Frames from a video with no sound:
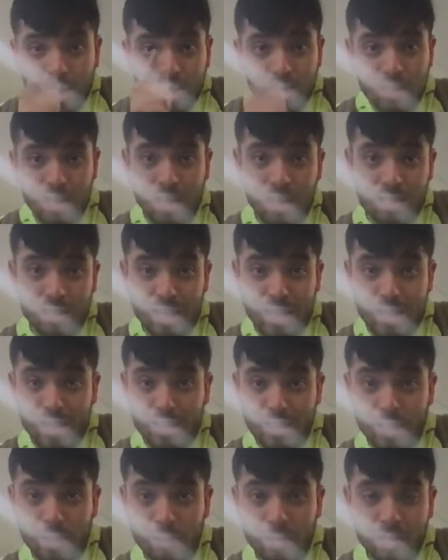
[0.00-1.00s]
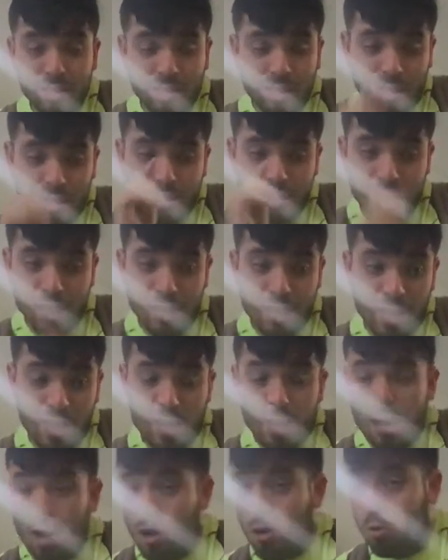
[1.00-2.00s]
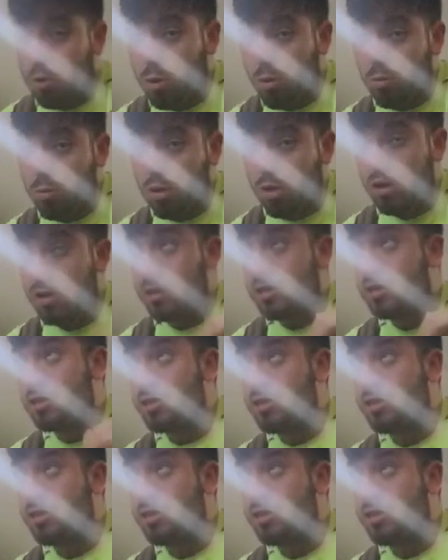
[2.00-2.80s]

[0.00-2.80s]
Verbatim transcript: Shout out to Heidi Summers. I saw that quote on